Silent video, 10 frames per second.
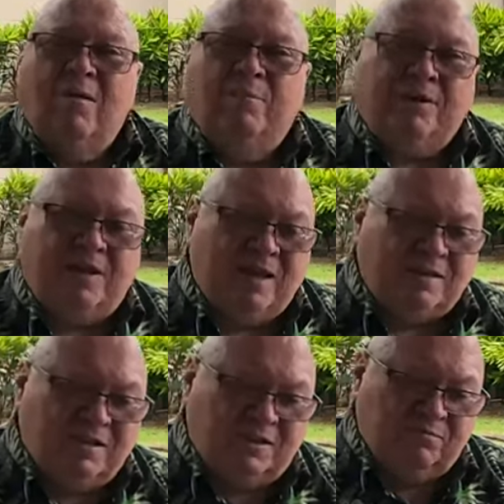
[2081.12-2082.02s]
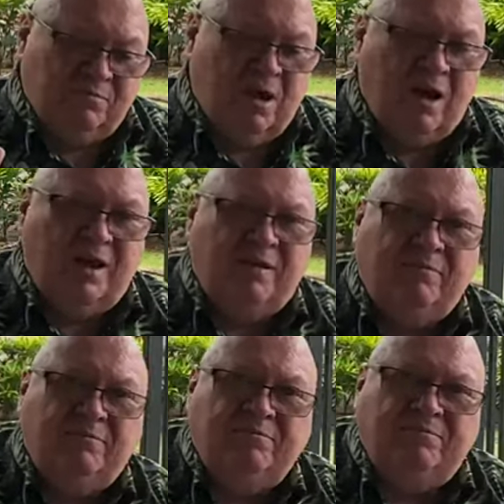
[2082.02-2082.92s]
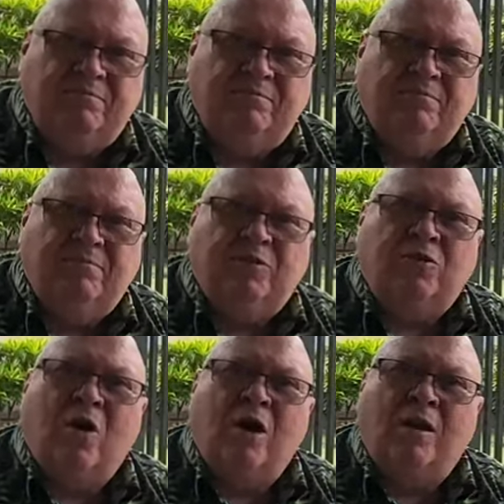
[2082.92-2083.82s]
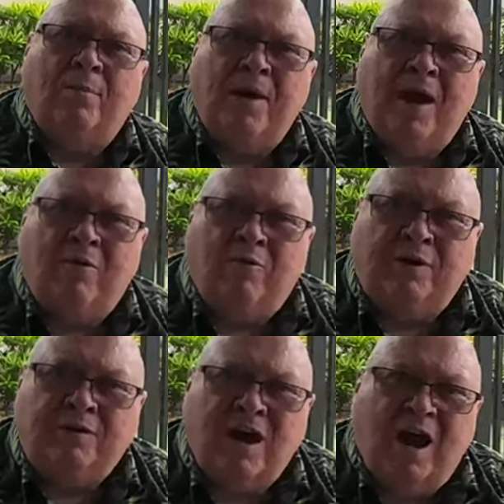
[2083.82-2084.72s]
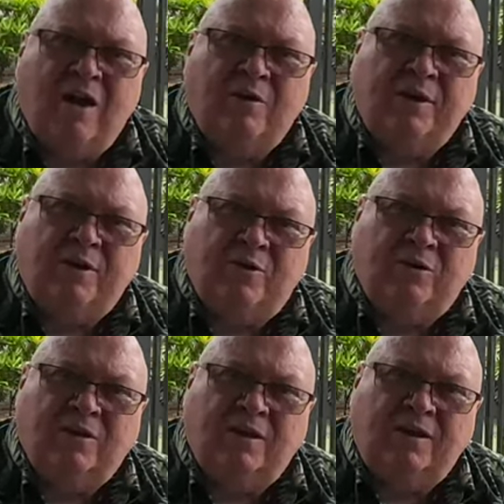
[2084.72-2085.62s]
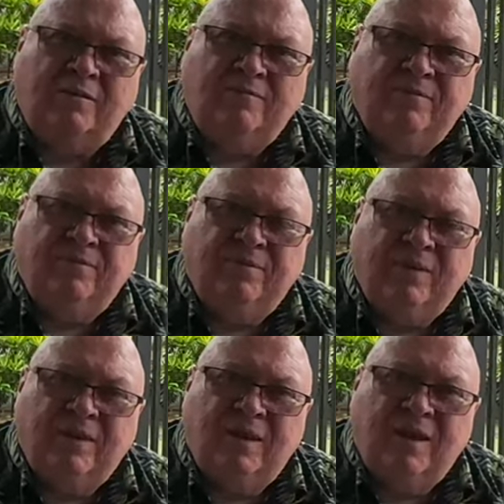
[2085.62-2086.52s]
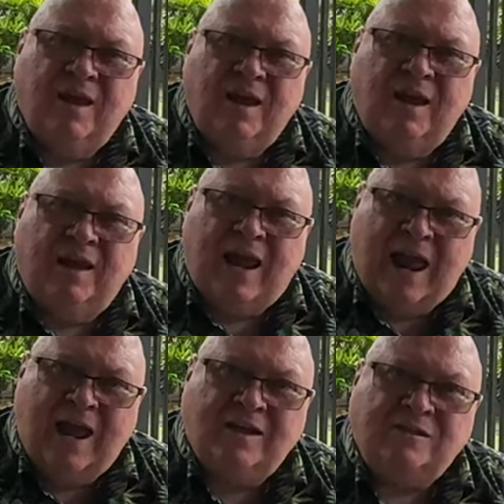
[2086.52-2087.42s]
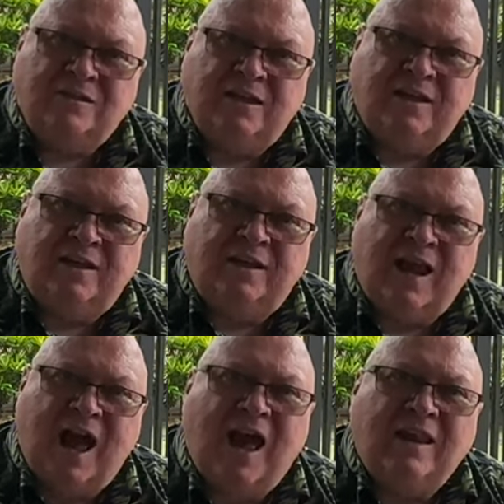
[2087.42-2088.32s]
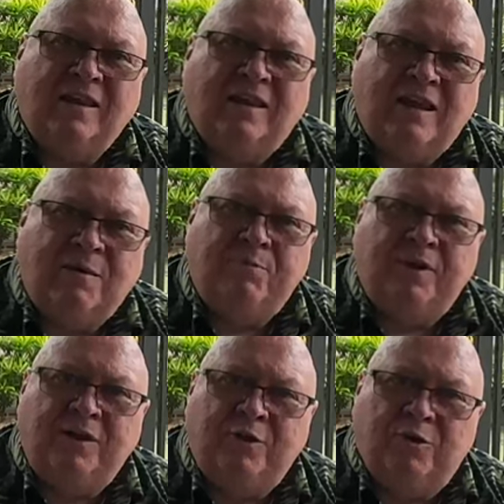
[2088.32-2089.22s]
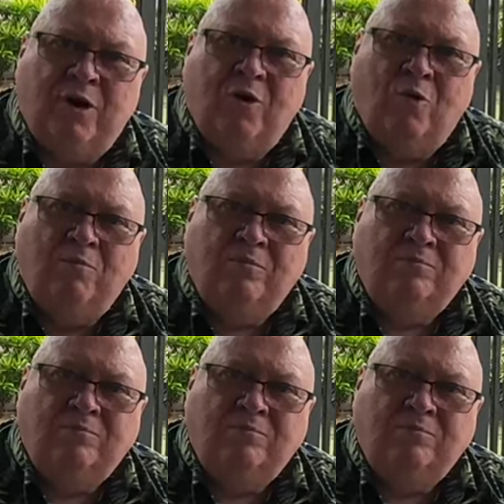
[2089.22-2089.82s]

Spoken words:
But that's my thought about retiring early and actually not keeping your home.